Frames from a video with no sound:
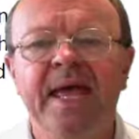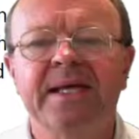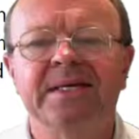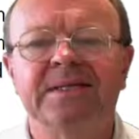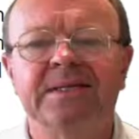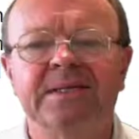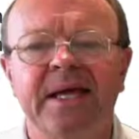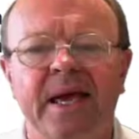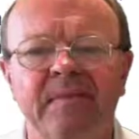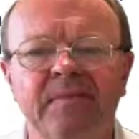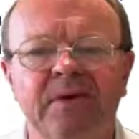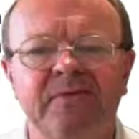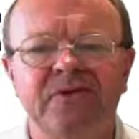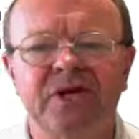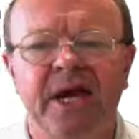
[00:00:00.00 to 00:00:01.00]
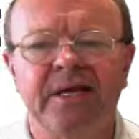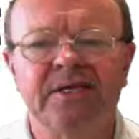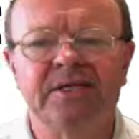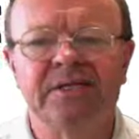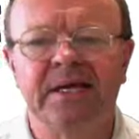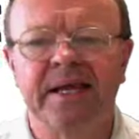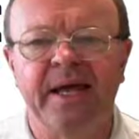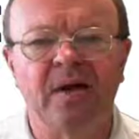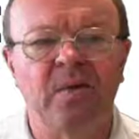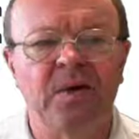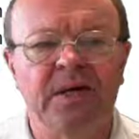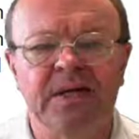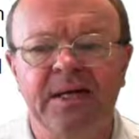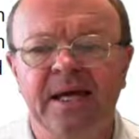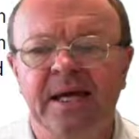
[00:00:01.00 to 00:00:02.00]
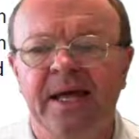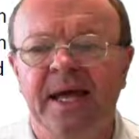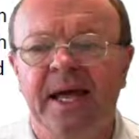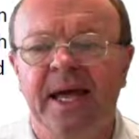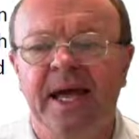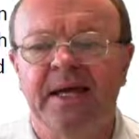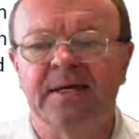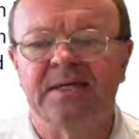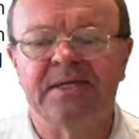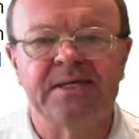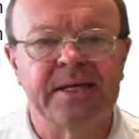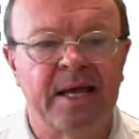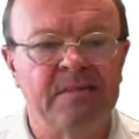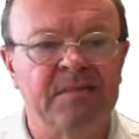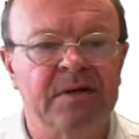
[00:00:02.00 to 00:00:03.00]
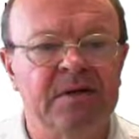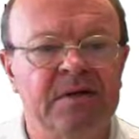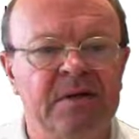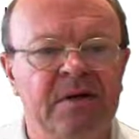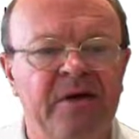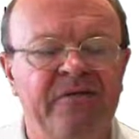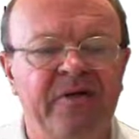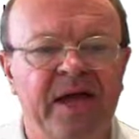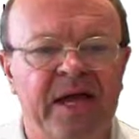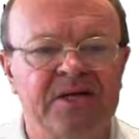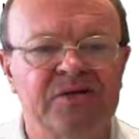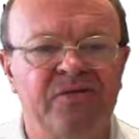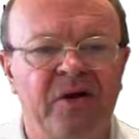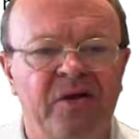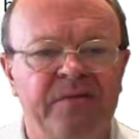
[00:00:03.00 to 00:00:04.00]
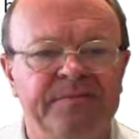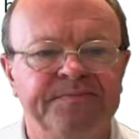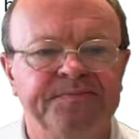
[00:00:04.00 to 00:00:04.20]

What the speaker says: statement of changes in equity, and a statement of cash flow.